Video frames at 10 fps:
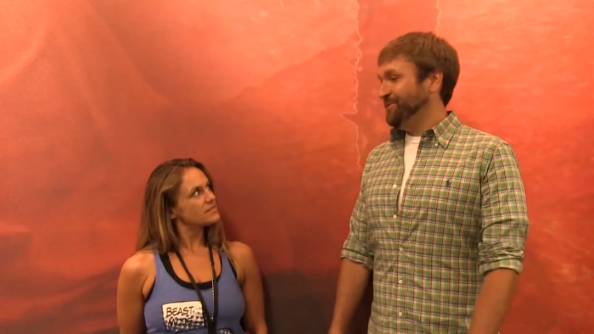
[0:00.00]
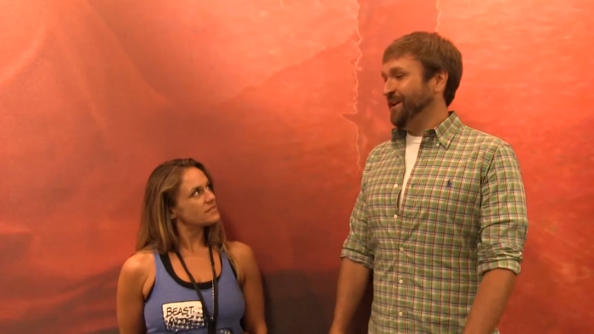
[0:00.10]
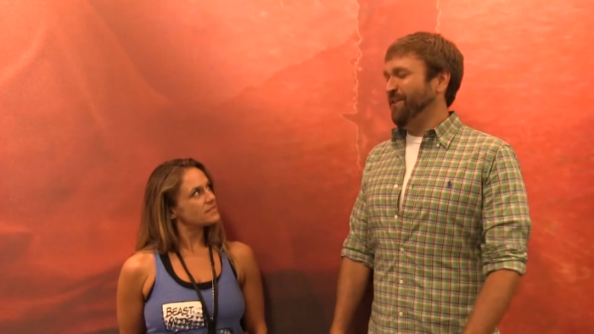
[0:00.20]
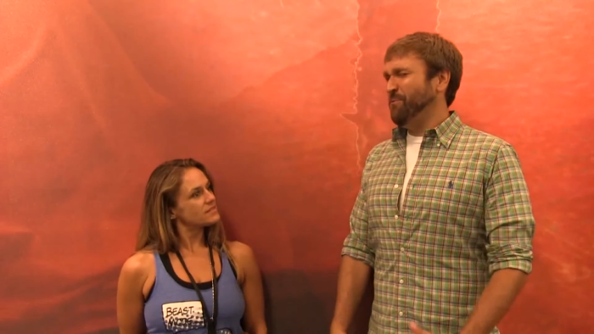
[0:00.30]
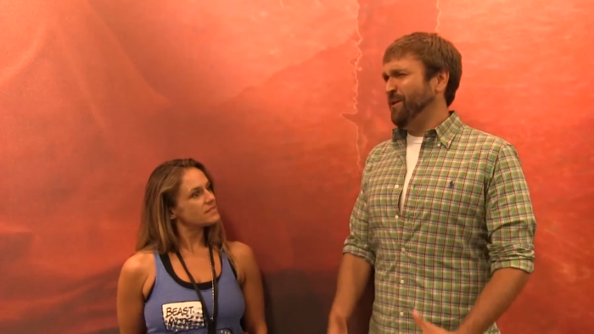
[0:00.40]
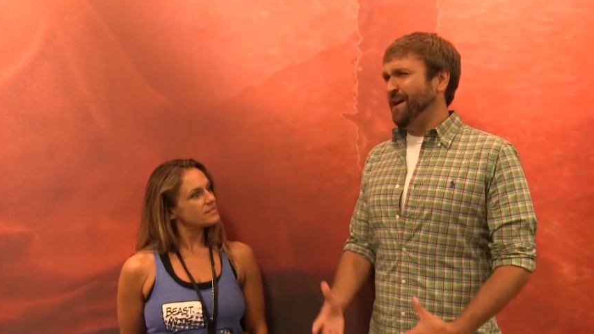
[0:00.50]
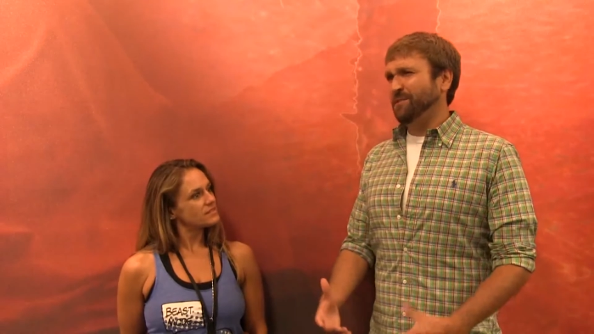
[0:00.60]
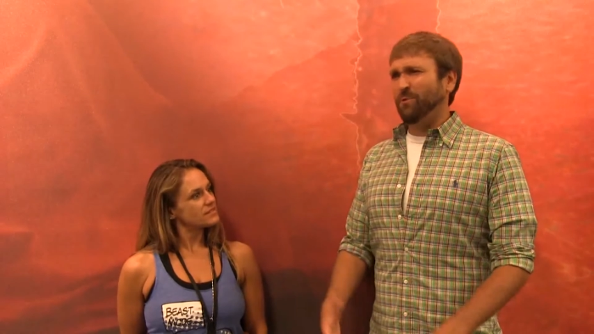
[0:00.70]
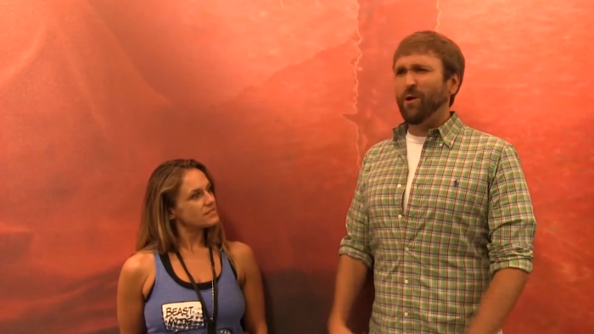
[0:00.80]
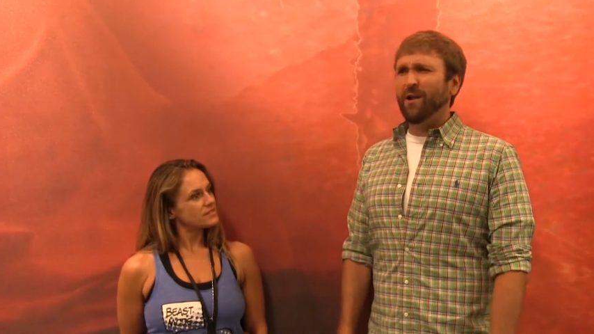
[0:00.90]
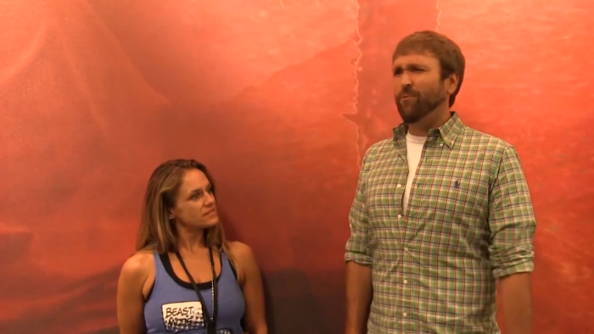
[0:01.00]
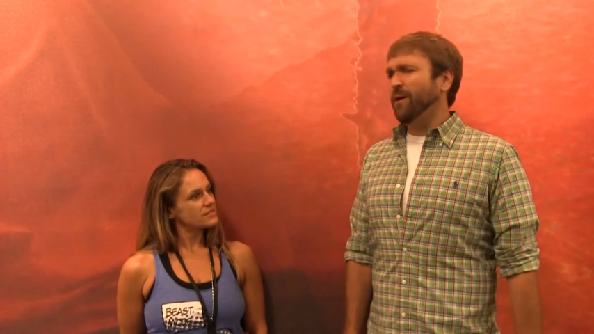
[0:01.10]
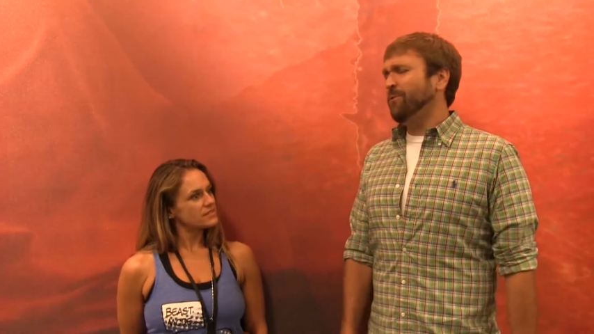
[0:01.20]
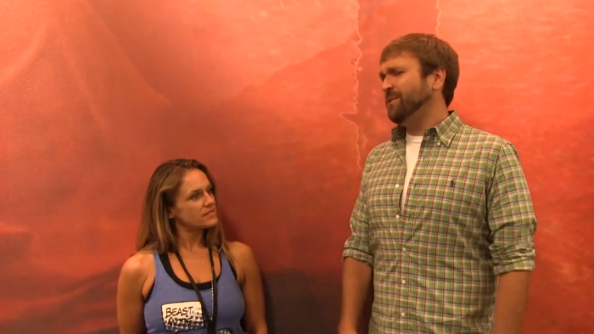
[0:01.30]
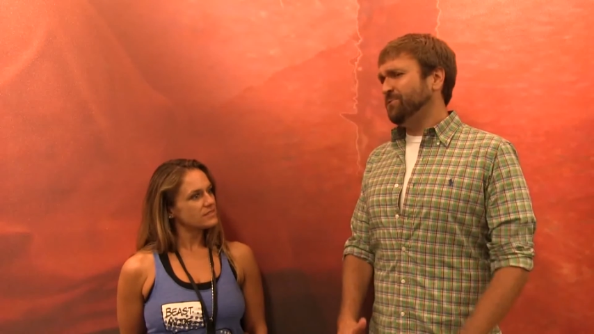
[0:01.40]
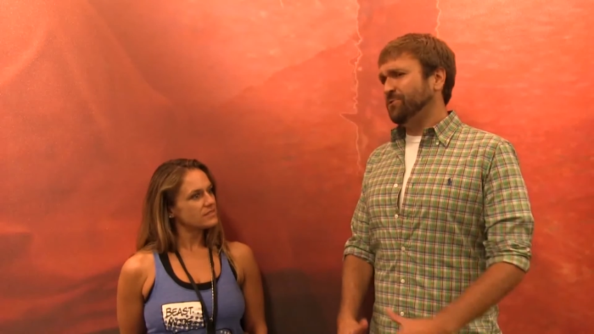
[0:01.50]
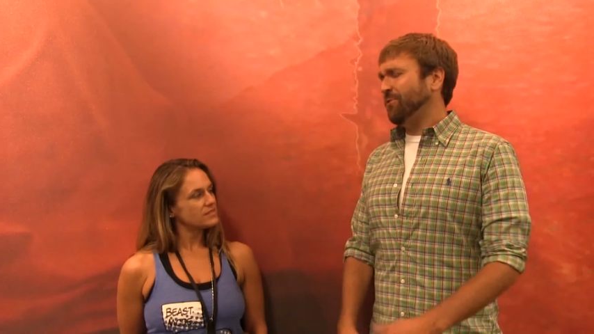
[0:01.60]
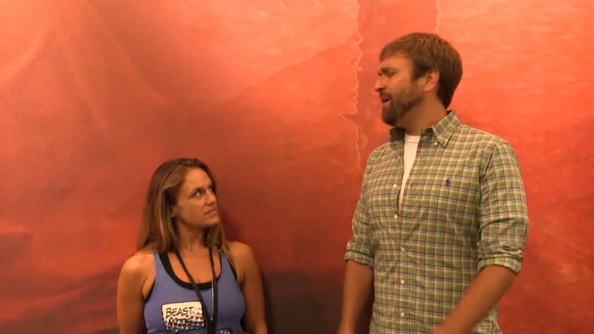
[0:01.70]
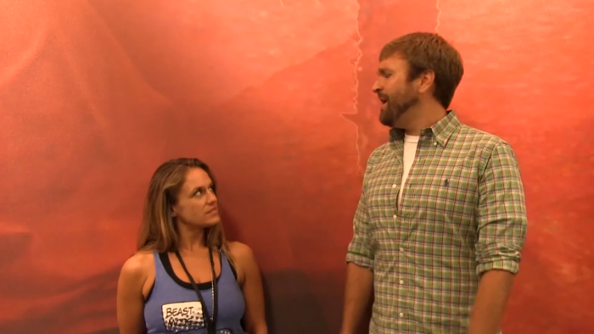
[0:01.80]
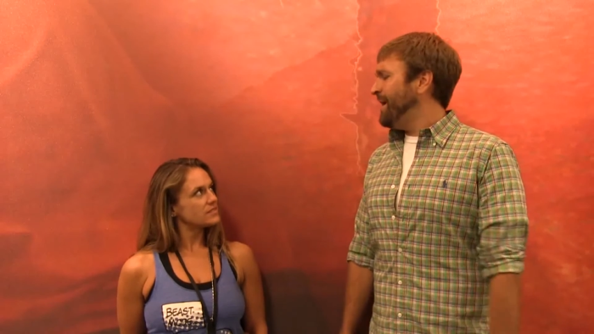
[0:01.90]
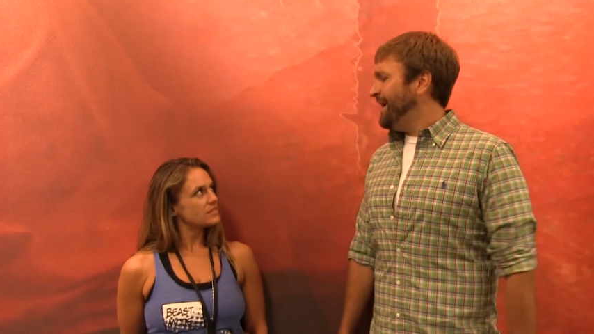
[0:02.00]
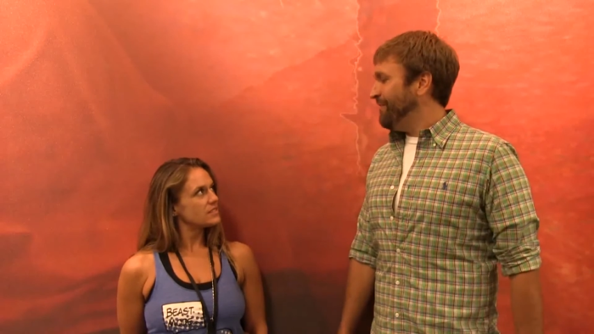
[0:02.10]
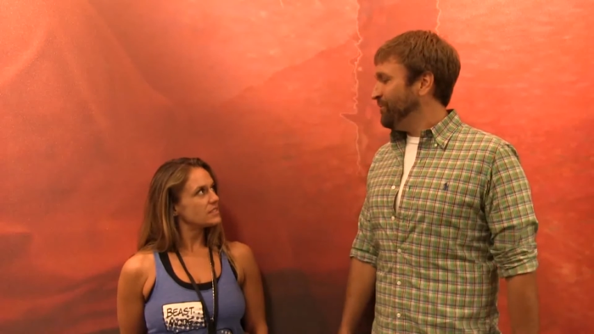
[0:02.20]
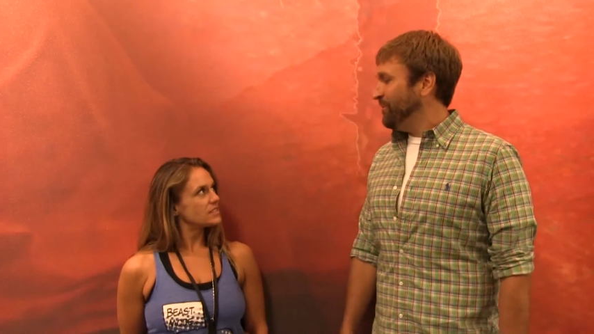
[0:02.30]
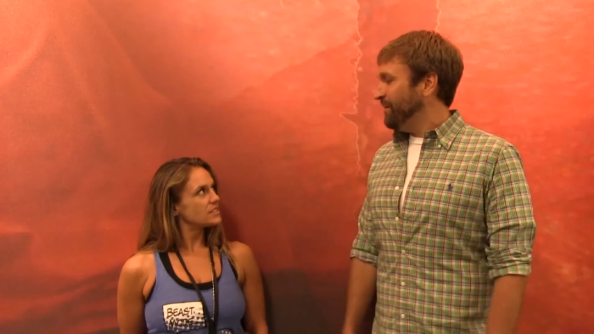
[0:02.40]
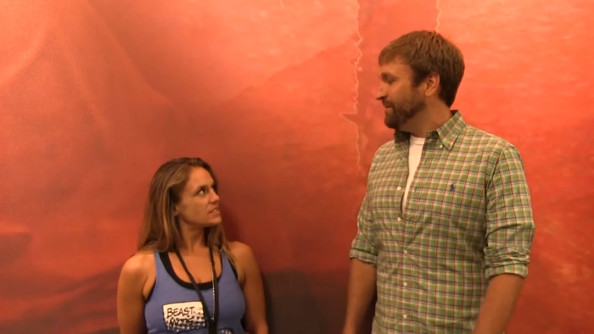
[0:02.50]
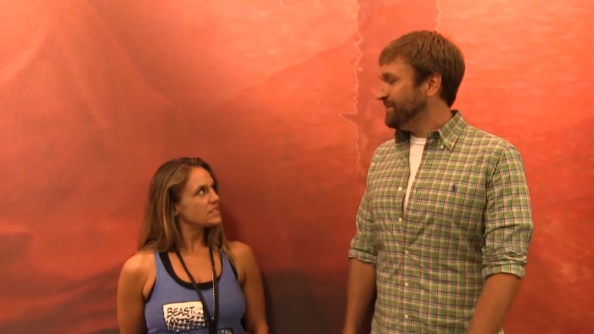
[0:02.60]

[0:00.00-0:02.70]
Speaker 1: And everybody asks me why, why do wrestlers cry afterwards?